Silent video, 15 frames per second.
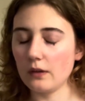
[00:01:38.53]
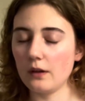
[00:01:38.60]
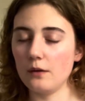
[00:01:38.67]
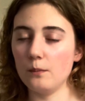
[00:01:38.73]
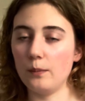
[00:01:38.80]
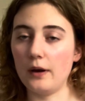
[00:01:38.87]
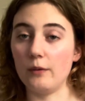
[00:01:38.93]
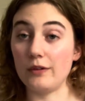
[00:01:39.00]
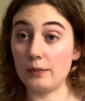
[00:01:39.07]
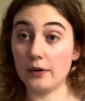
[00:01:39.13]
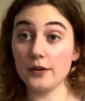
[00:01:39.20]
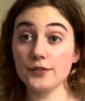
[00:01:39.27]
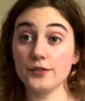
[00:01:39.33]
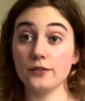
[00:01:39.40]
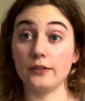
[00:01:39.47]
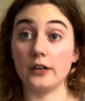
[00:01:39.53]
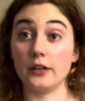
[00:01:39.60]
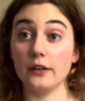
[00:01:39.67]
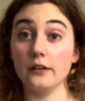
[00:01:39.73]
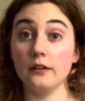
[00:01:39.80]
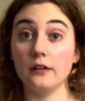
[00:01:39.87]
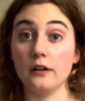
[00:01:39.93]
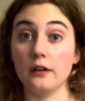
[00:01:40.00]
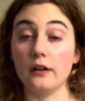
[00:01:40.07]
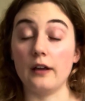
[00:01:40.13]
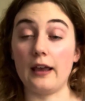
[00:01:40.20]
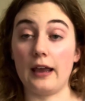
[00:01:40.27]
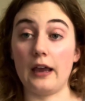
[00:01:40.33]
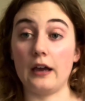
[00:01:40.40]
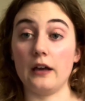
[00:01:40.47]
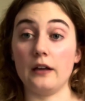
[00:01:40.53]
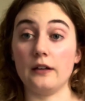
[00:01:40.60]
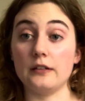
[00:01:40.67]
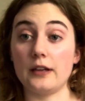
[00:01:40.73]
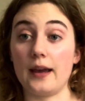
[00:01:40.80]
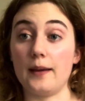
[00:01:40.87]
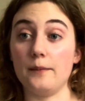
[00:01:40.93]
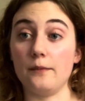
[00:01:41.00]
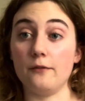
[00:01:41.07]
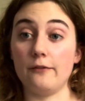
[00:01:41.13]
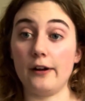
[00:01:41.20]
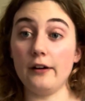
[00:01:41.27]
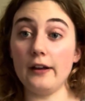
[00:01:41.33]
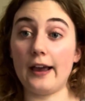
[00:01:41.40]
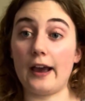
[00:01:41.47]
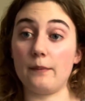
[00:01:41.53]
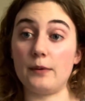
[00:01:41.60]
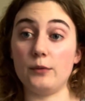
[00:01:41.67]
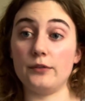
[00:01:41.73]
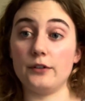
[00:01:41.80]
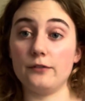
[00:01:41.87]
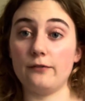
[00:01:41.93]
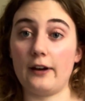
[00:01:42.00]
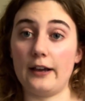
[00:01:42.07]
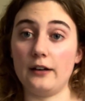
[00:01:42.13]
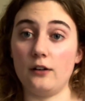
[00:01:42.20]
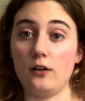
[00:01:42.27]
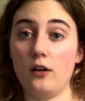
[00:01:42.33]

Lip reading: but we persevered. And I'm very happy with the final